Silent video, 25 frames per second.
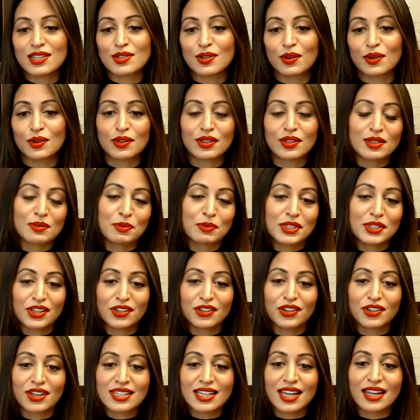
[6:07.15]
So it's
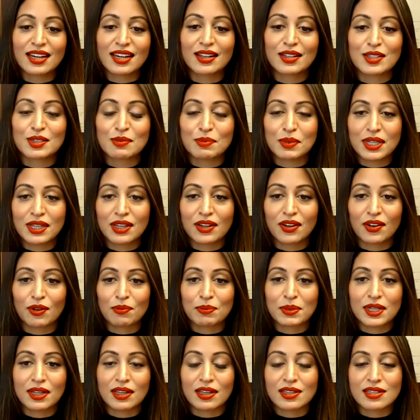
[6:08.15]
particularly exciting to be here
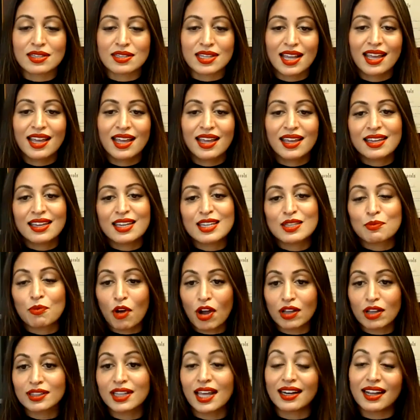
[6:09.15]
because he's
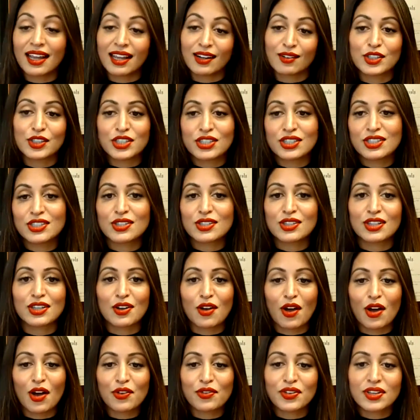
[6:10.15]
brought that energy to the
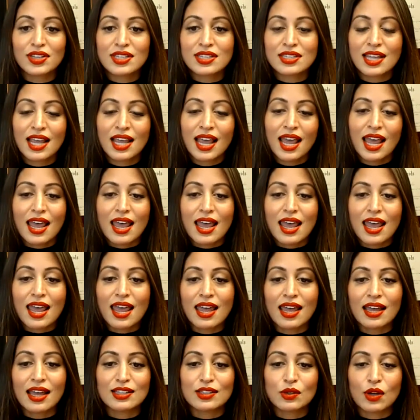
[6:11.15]
office.
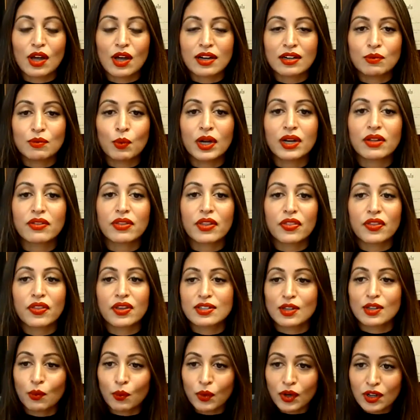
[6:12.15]
And one of the
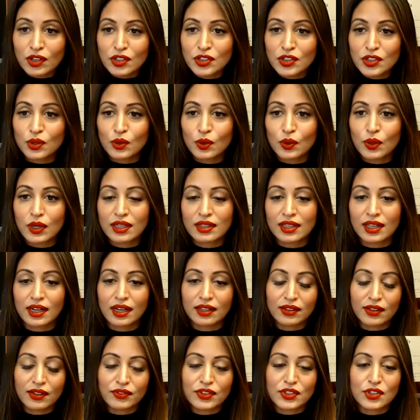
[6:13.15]
things that we're doing that I'd
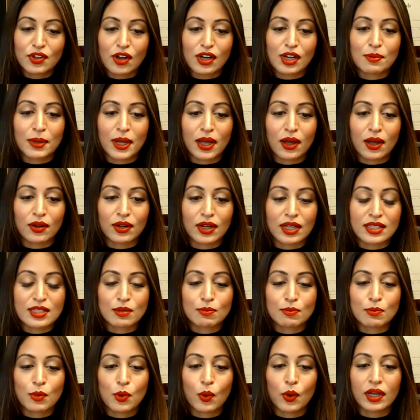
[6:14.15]
love to talk about at
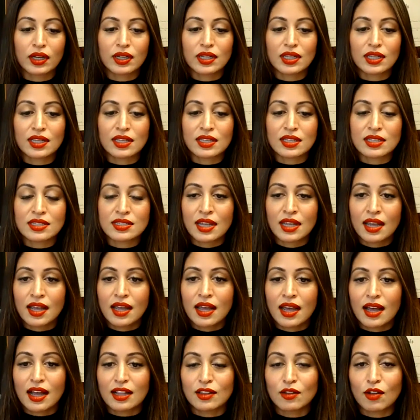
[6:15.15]
some point is
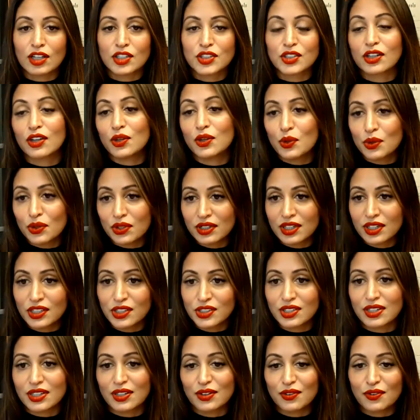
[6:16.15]
launching a youth
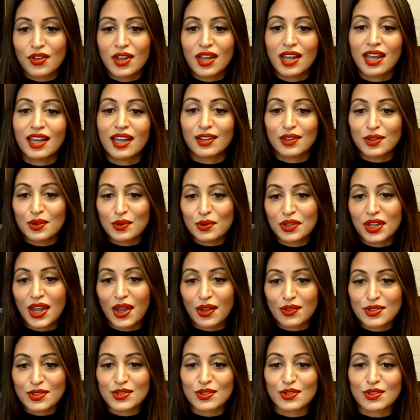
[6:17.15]
initiative and a youth
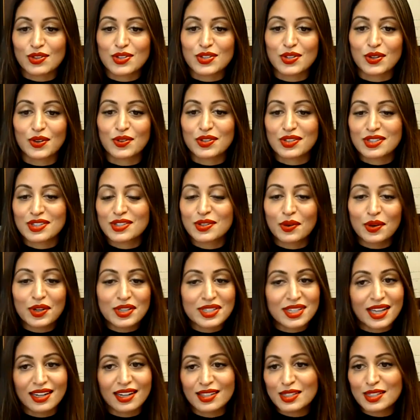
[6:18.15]
council. So
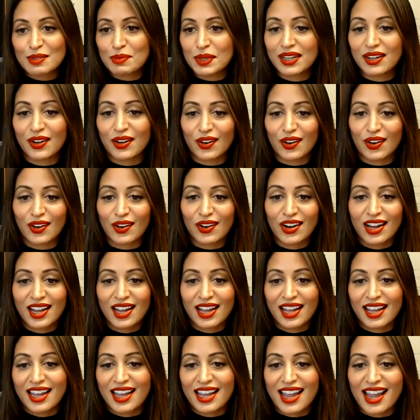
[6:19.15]
excited to be here.
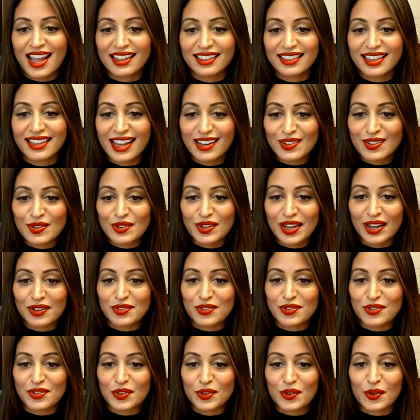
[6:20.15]
And thank you
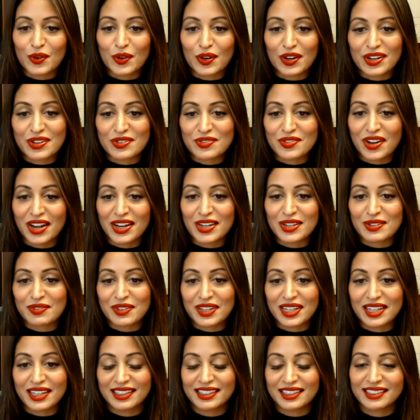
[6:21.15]
again for inviting
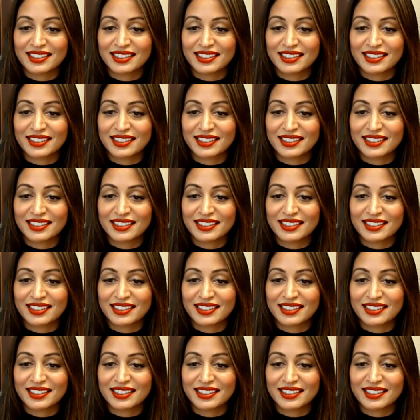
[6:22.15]
me.